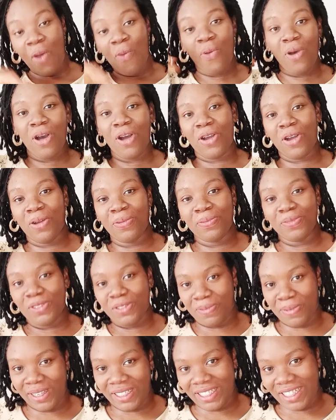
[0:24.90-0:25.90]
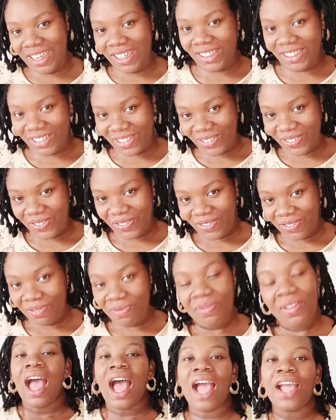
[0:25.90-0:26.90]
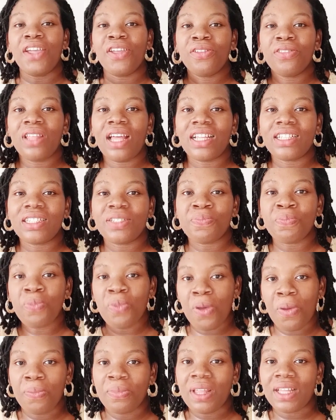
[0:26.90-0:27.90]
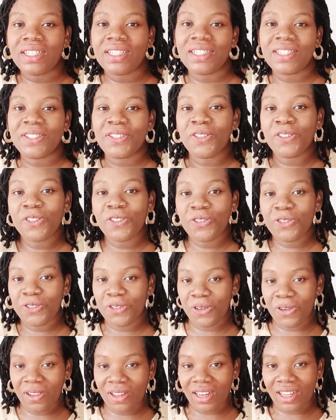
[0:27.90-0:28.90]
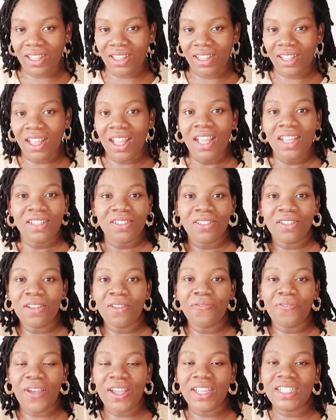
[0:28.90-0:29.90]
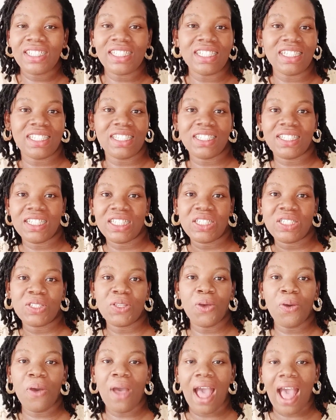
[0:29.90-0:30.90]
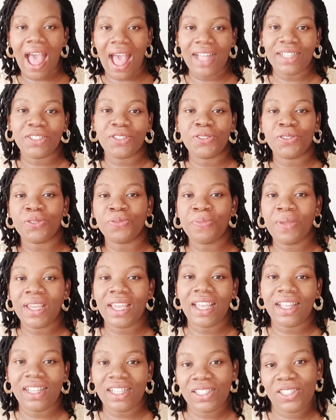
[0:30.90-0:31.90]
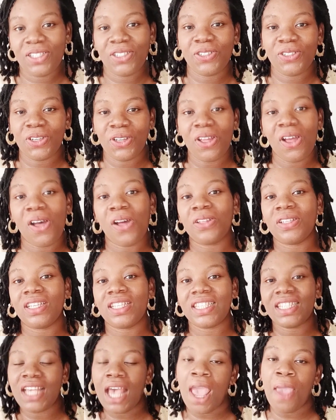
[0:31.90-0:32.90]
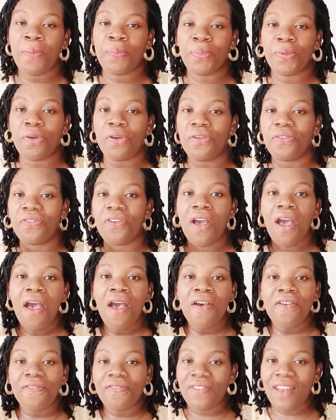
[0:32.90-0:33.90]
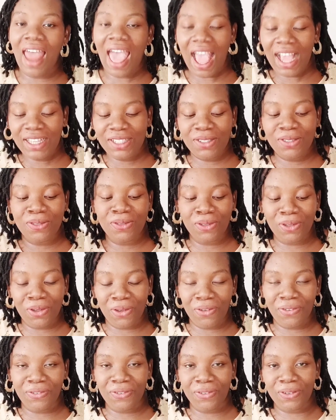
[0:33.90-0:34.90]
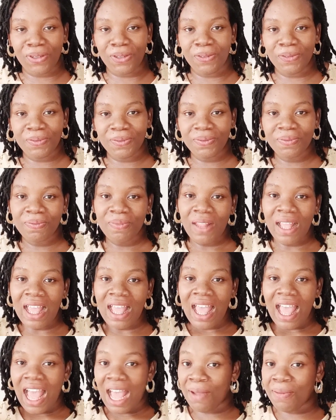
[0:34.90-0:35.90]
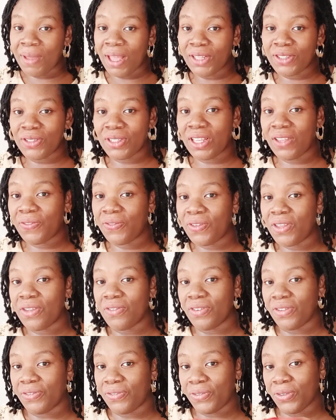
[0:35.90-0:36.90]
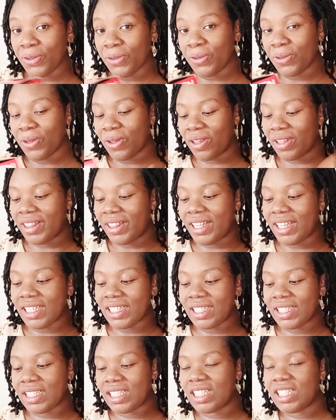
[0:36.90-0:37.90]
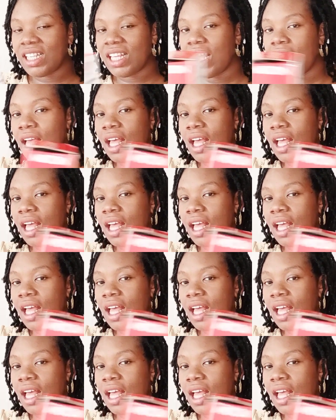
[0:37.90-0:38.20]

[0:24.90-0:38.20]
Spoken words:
welcome to my channel. Are you that mom that is still struggling, finding it so hard to make a decision on the type of flax to go for? I'm here to give you a review on this